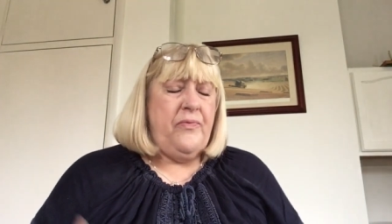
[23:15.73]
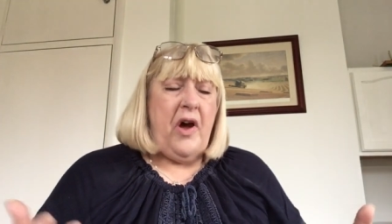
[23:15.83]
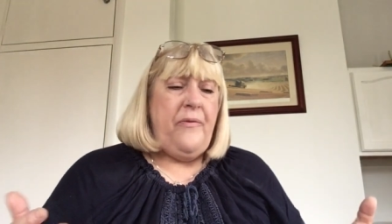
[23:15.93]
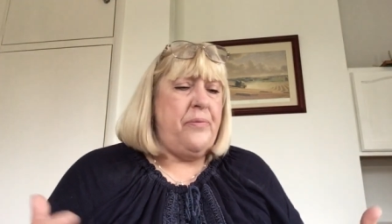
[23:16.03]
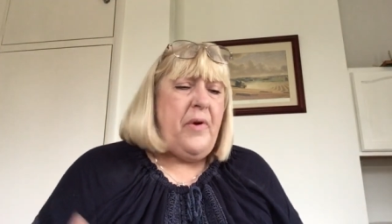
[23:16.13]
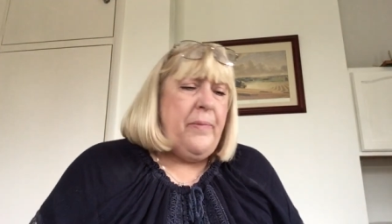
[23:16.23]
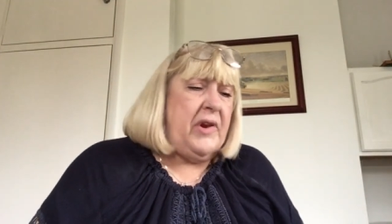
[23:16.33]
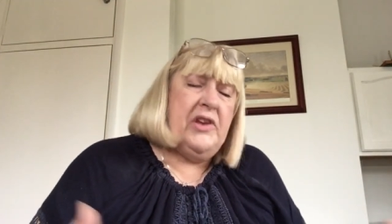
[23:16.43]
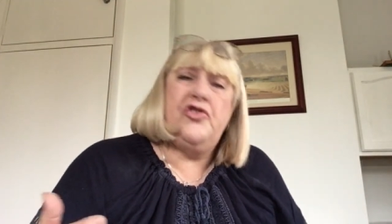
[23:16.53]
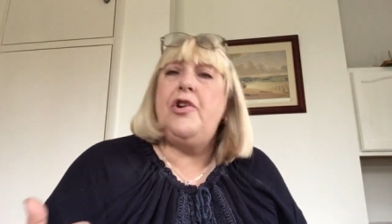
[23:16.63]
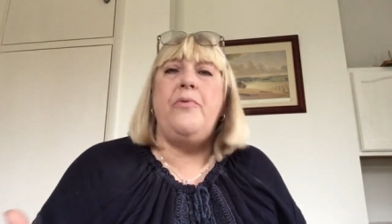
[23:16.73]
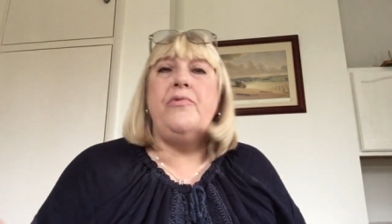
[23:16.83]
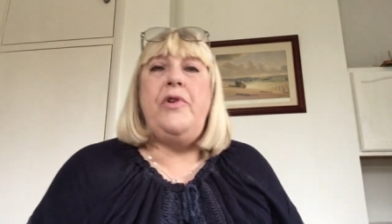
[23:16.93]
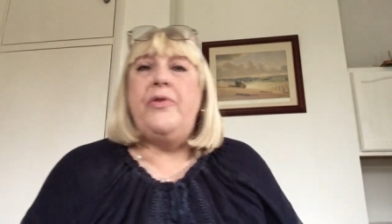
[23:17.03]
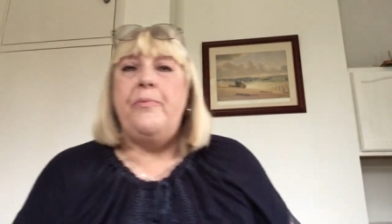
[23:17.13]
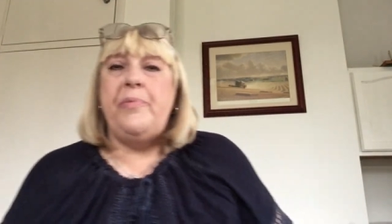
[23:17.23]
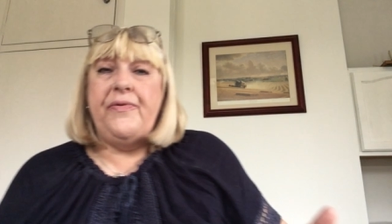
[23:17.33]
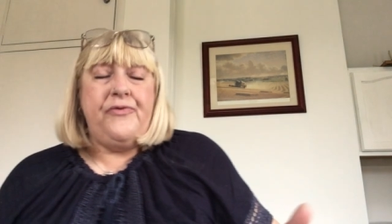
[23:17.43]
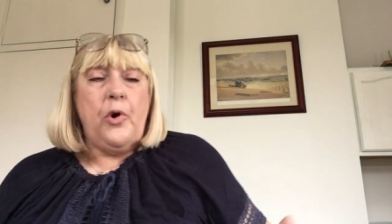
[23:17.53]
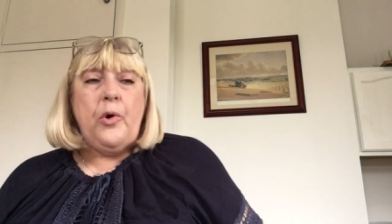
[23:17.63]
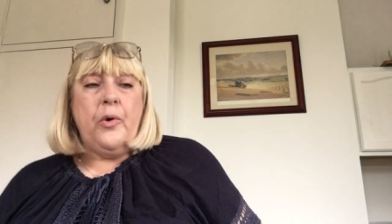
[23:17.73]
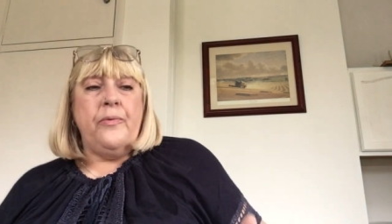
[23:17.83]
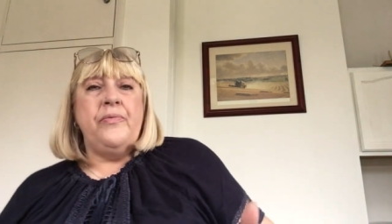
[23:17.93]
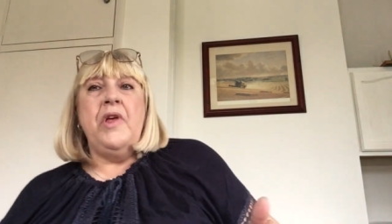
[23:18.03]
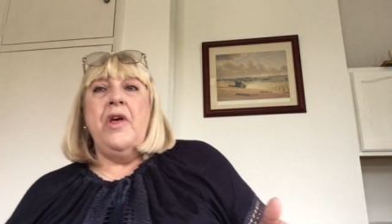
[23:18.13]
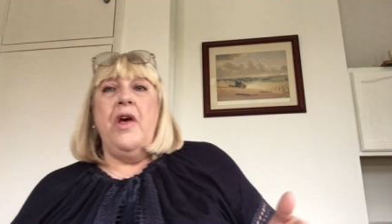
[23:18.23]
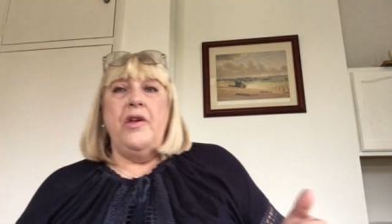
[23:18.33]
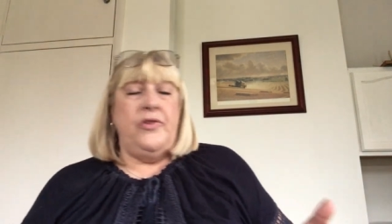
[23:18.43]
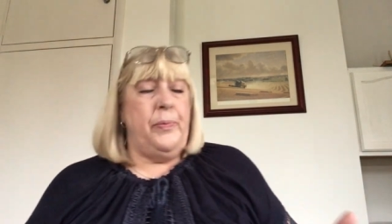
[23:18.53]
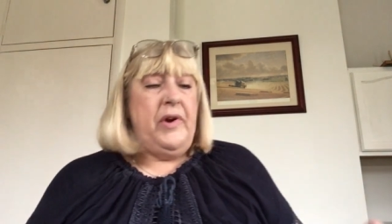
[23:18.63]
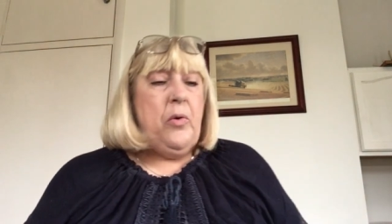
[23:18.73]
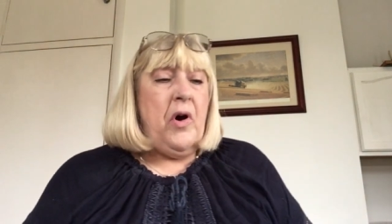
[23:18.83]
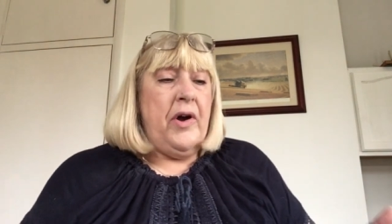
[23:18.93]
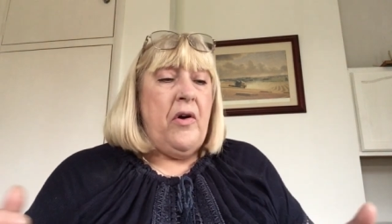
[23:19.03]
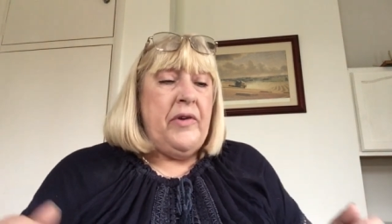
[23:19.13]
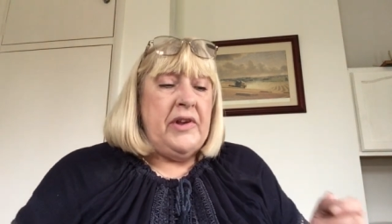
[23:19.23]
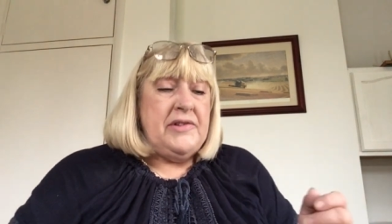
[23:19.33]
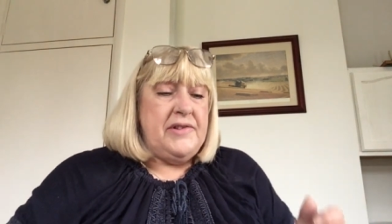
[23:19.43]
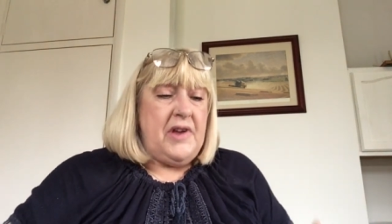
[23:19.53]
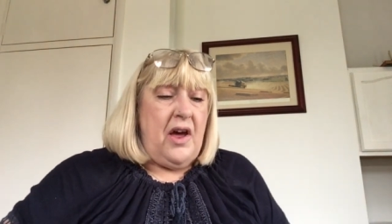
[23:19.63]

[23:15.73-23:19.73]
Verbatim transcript: I've probably shown you them before to be quite honest.